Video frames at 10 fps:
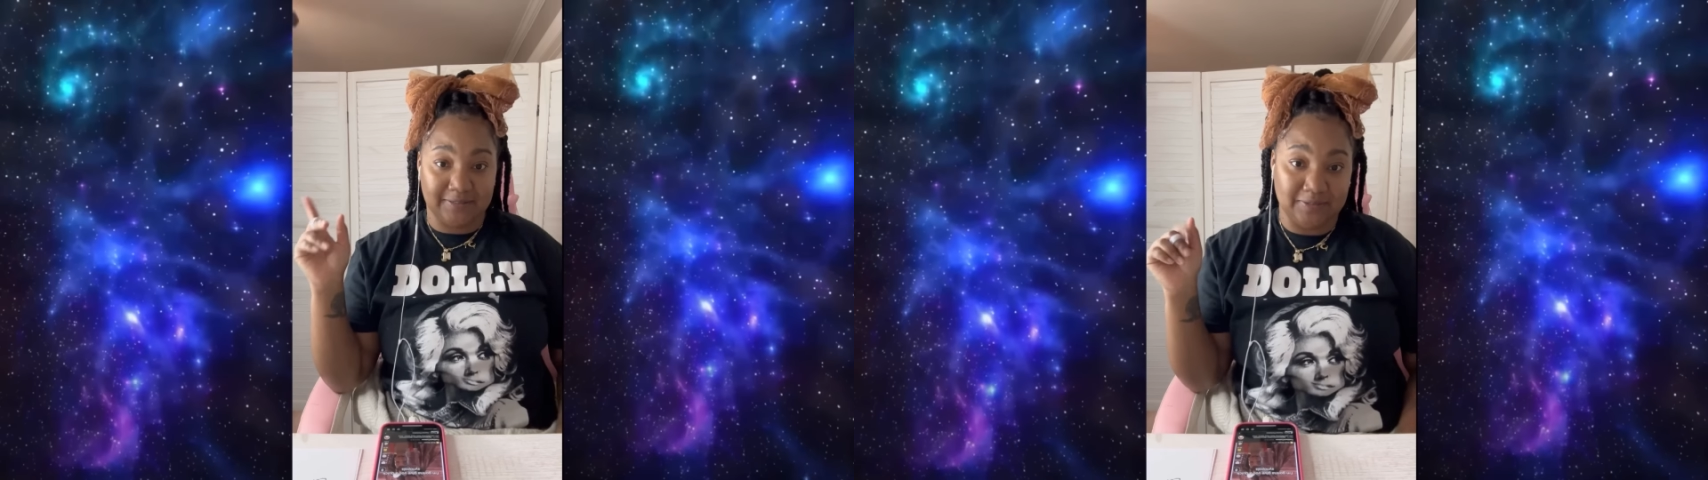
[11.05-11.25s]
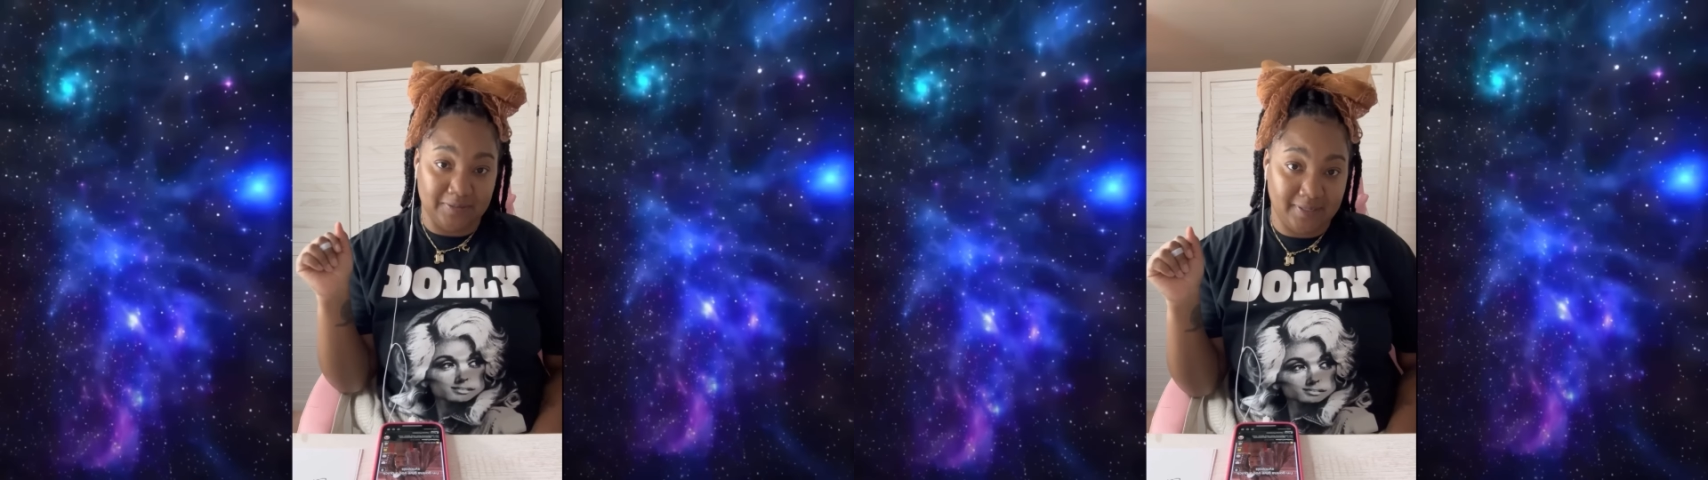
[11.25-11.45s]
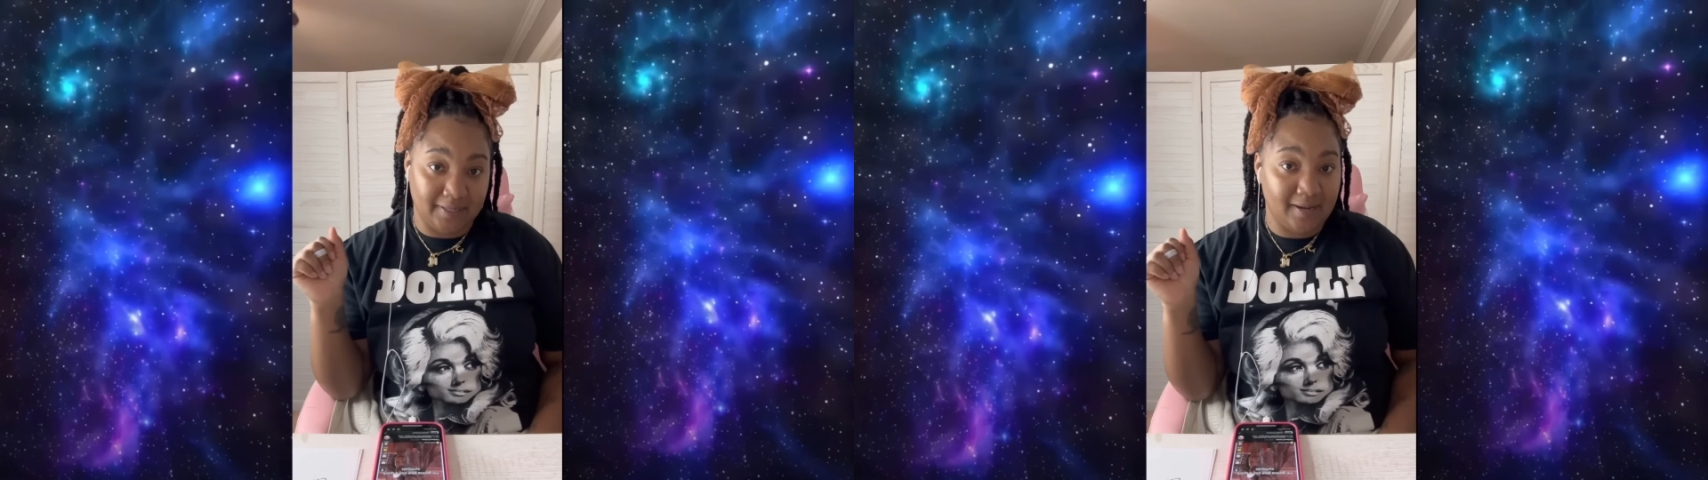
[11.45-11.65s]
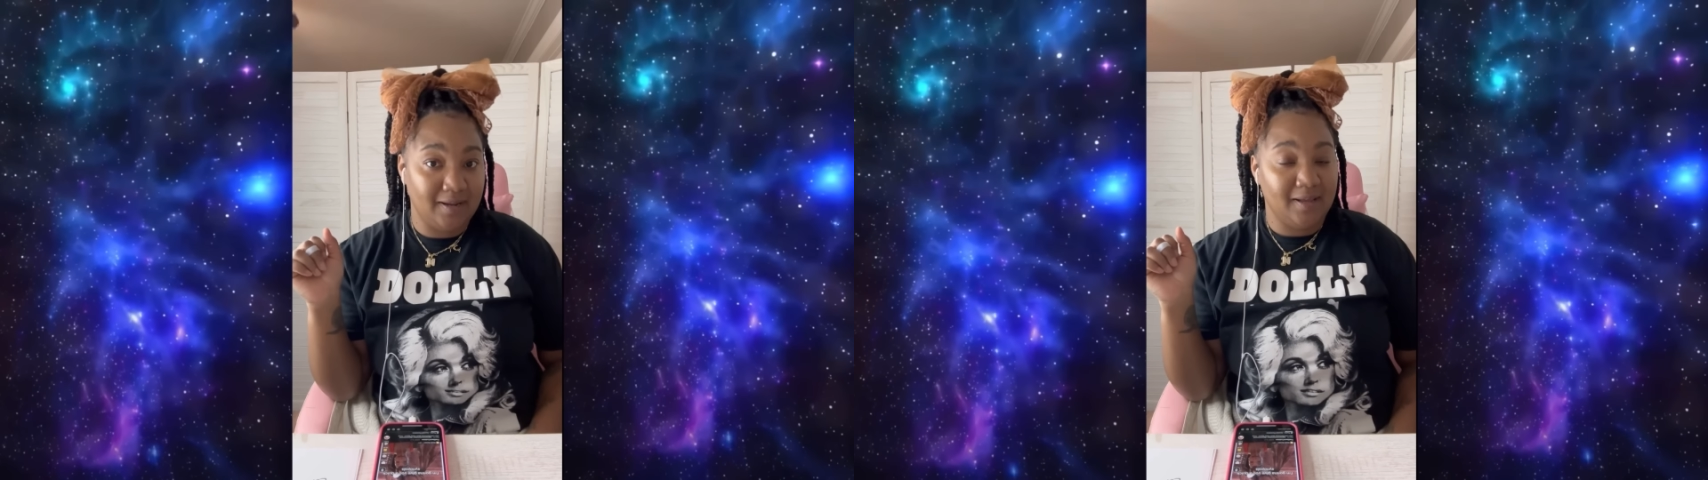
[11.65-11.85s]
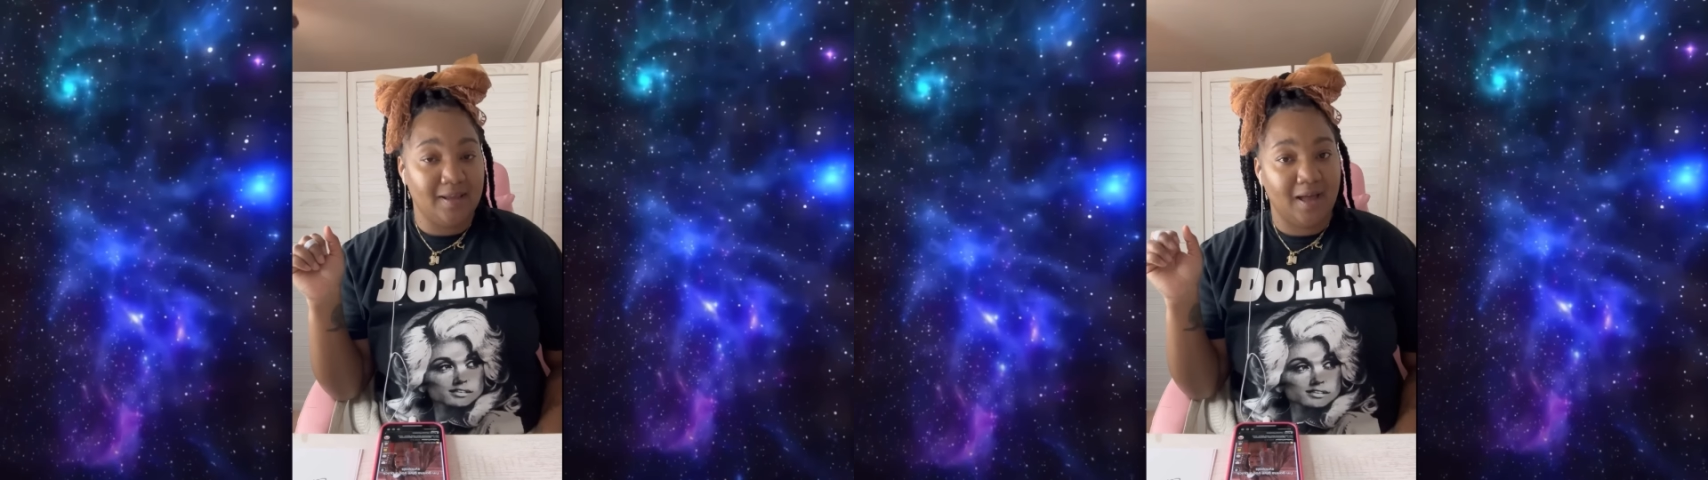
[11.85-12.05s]
are doing
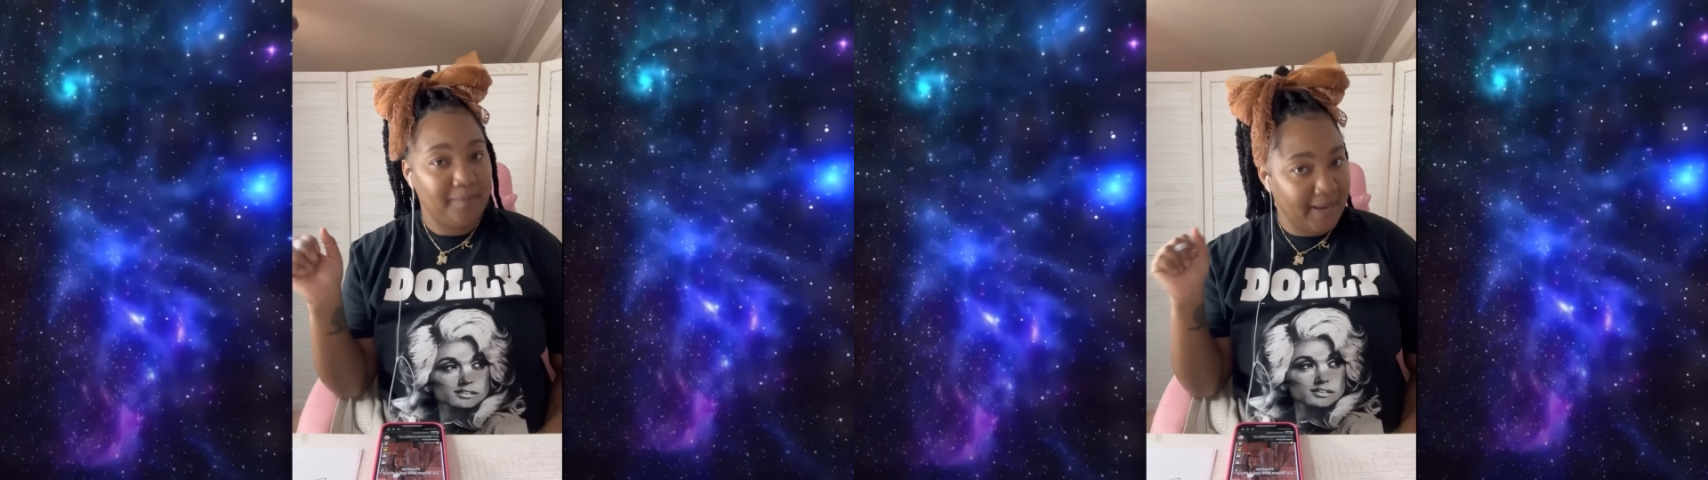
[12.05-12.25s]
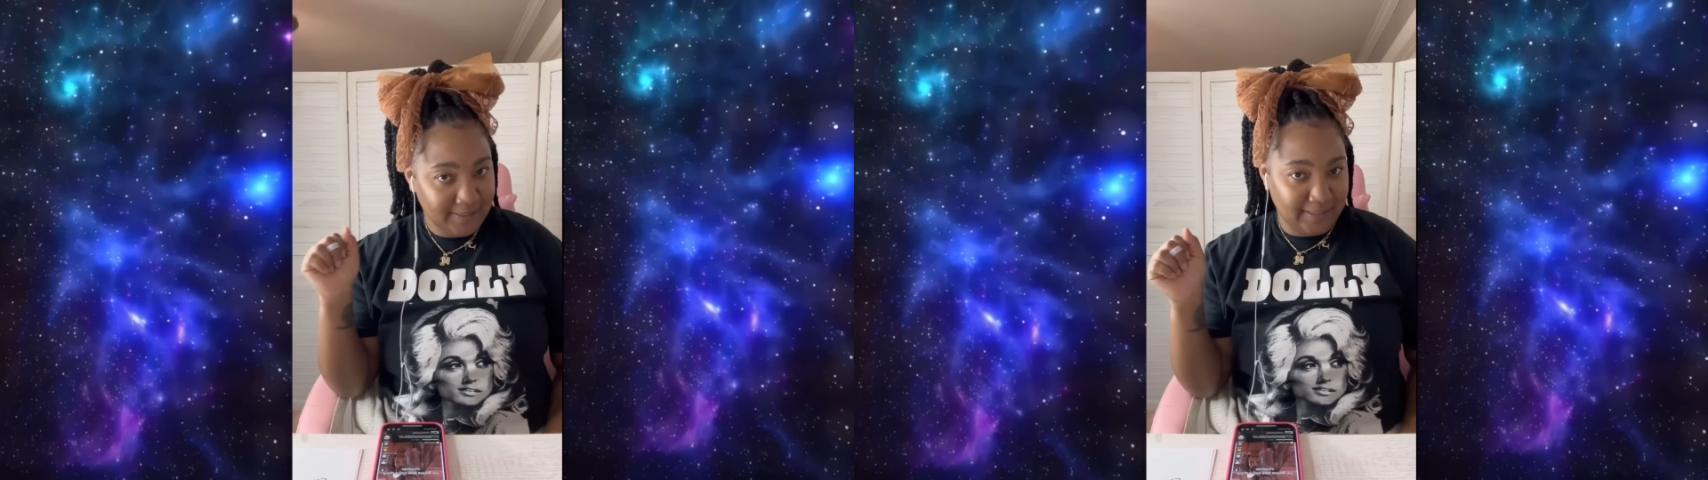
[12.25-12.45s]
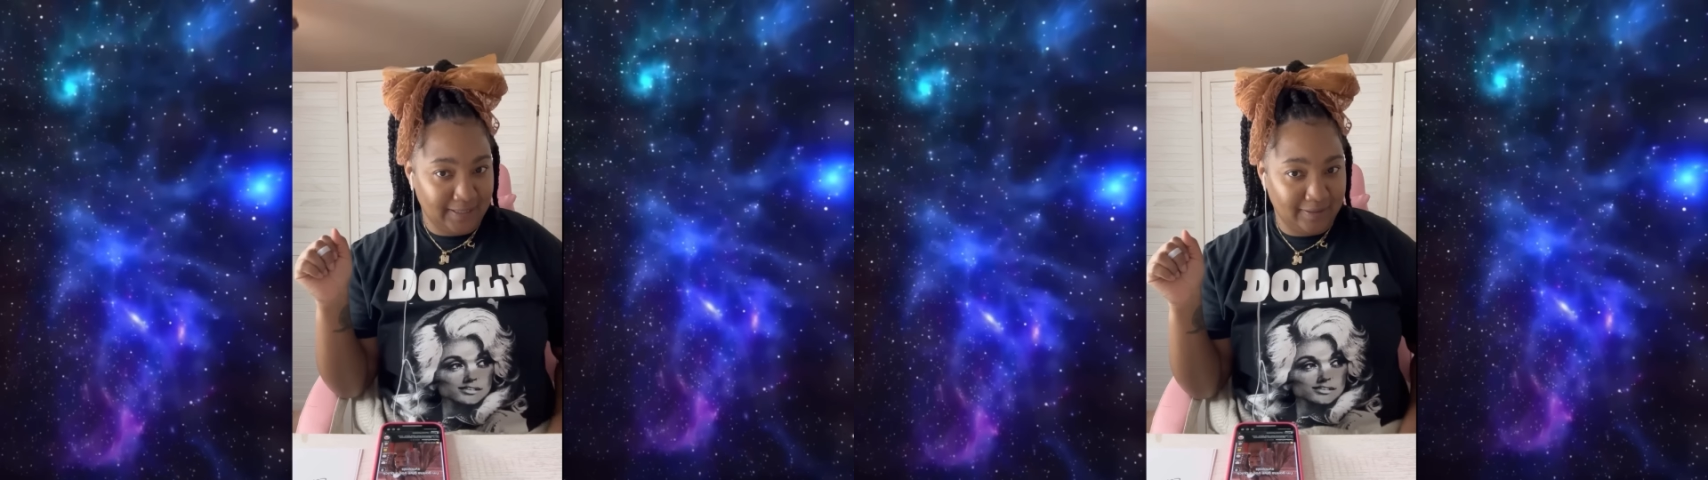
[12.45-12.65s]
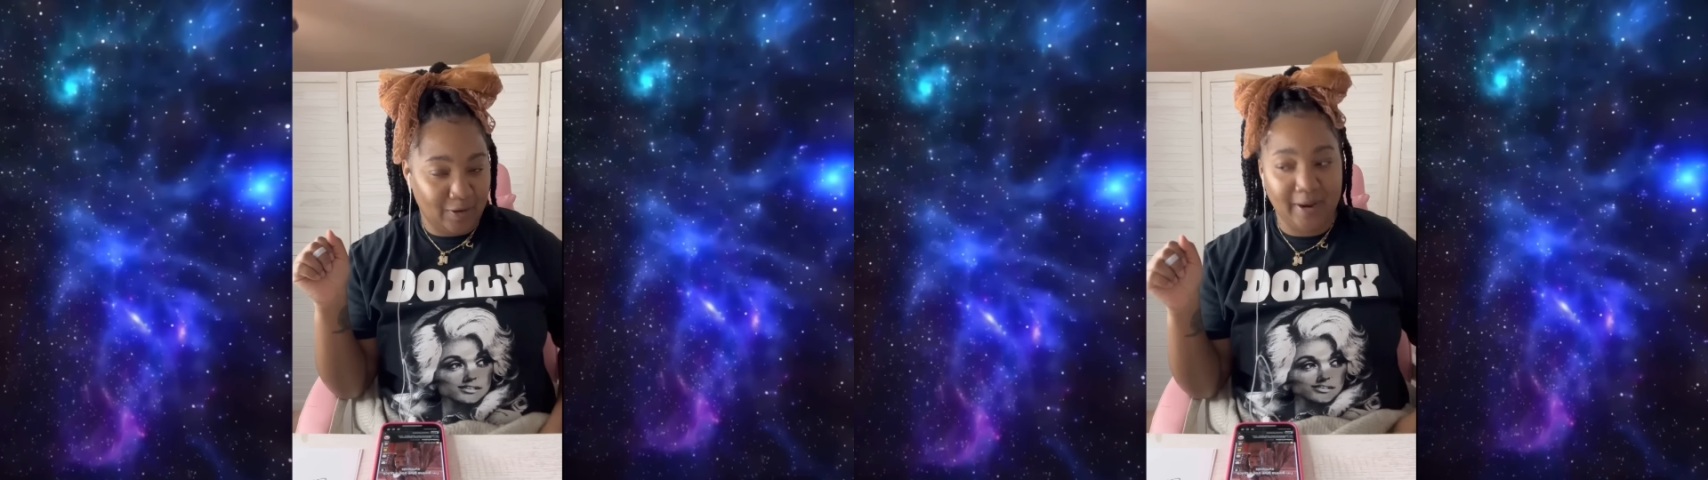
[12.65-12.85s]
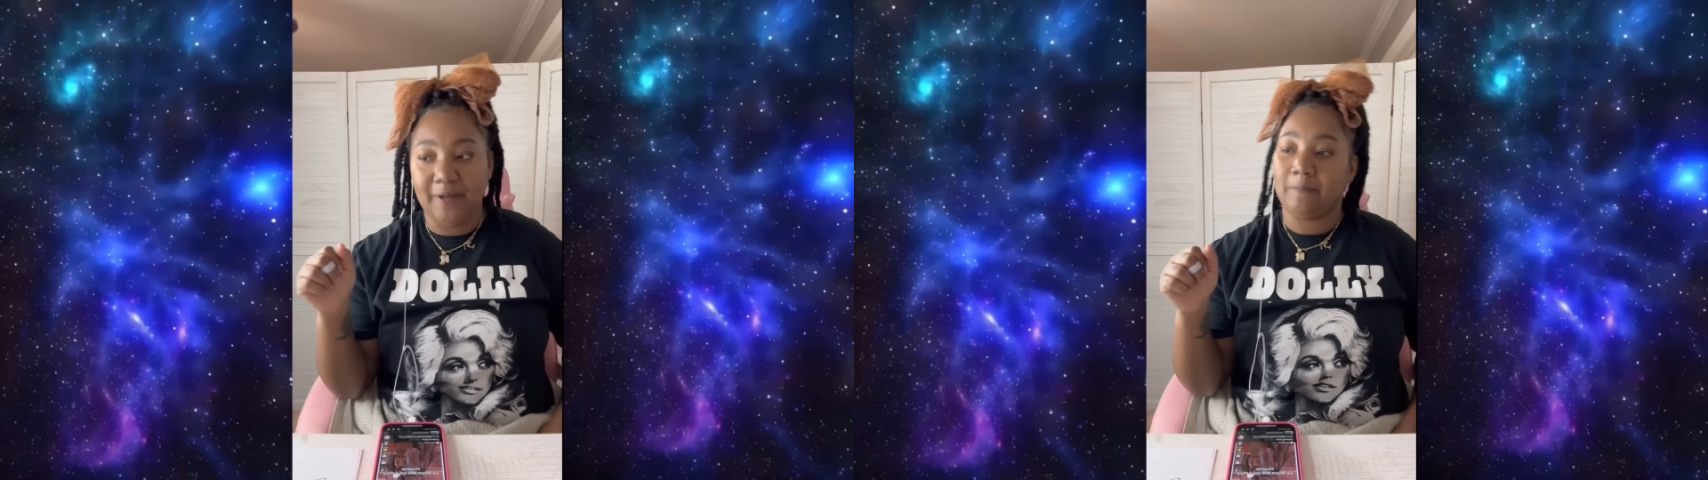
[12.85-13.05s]
amazing
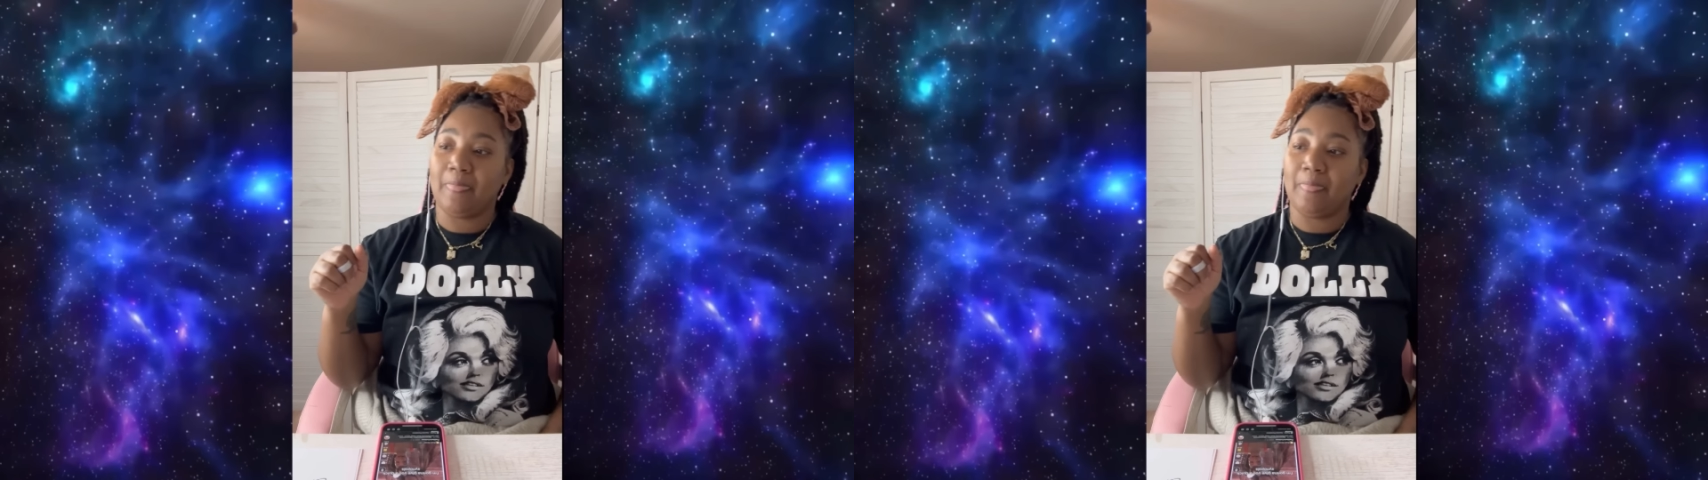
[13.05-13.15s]
okay